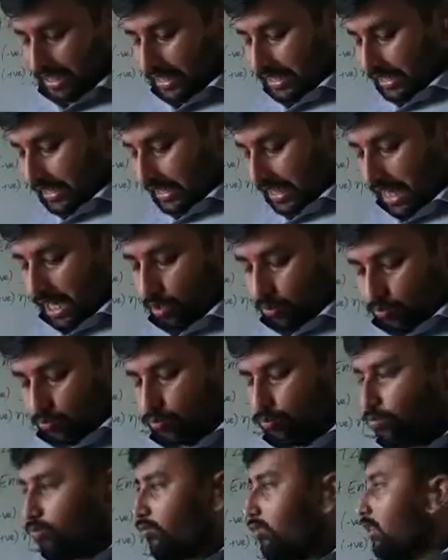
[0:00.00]

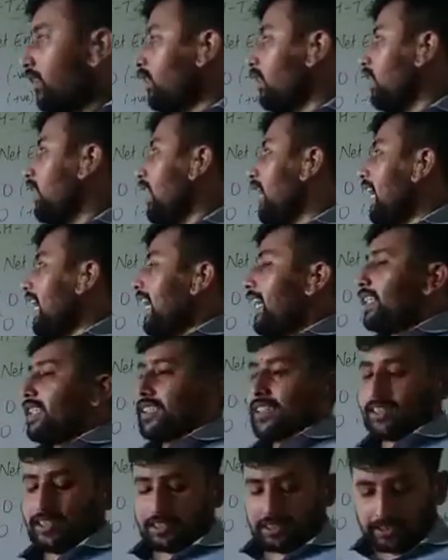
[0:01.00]
Now, as
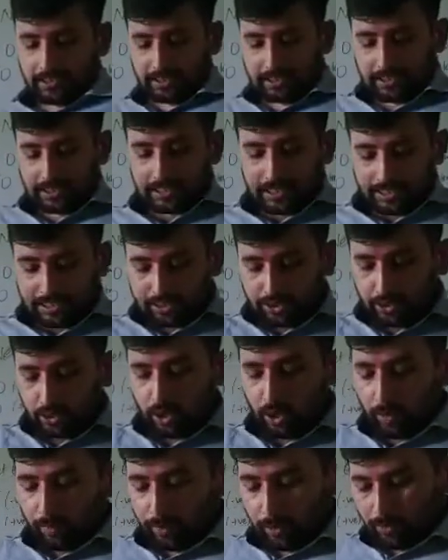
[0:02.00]
in the
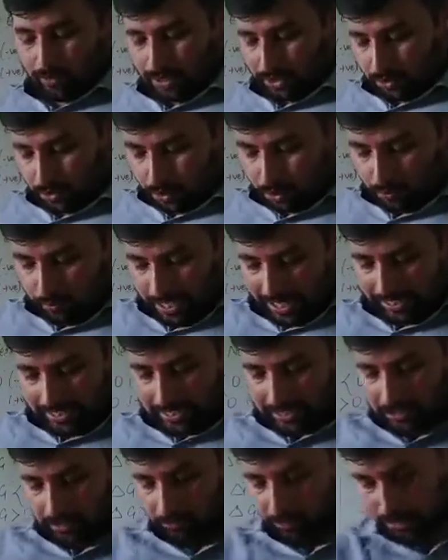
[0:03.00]
entropy 1 to
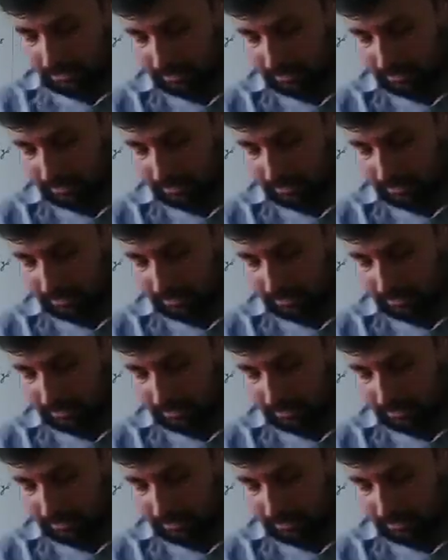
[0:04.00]
numericals was